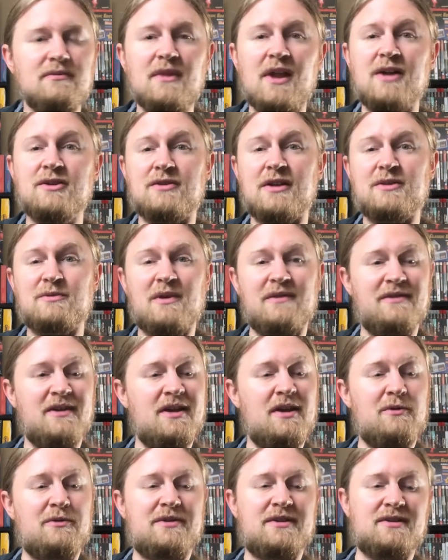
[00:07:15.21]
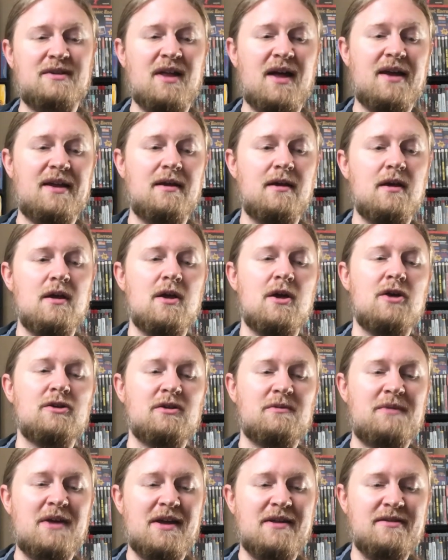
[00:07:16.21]
So that's what I've done here with this line. So
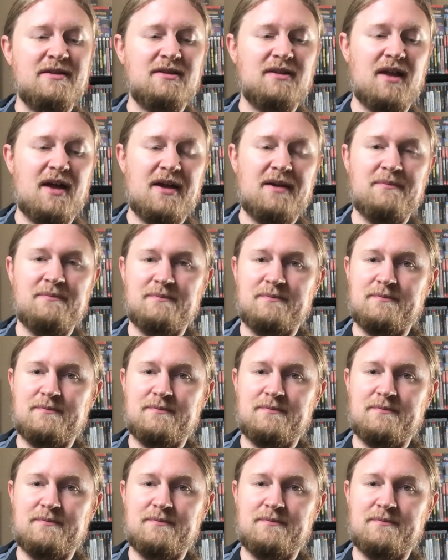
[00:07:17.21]
I'm taking this line.